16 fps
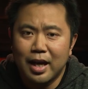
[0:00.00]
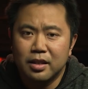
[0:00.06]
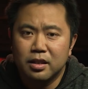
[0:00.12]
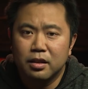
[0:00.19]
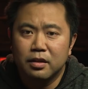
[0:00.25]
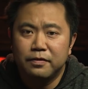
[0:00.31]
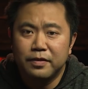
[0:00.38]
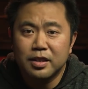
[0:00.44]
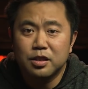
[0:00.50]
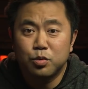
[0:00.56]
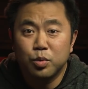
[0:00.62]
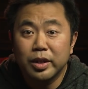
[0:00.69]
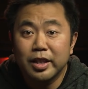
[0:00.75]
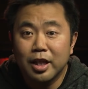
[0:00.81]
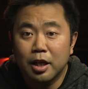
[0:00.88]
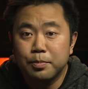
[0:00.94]
and the effects
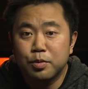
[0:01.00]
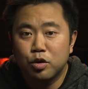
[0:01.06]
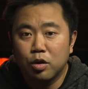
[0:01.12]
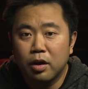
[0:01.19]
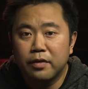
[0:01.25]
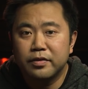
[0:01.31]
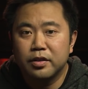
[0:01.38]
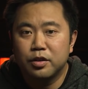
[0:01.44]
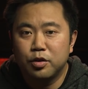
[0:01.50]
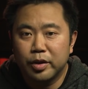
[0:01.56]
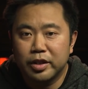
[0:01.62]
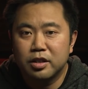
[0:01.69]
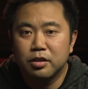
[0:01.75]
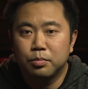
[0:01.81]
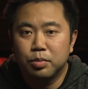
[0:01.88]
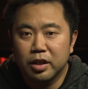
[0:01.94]
really help show off the
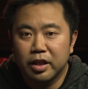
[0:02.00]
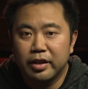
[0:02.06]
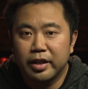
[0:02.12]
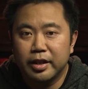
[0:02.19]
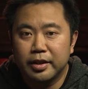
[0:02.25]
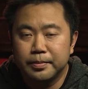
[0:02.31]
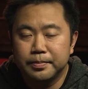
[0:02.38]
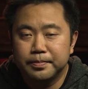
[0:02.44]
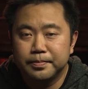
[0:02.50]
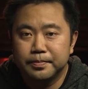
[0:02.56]
directional polarity.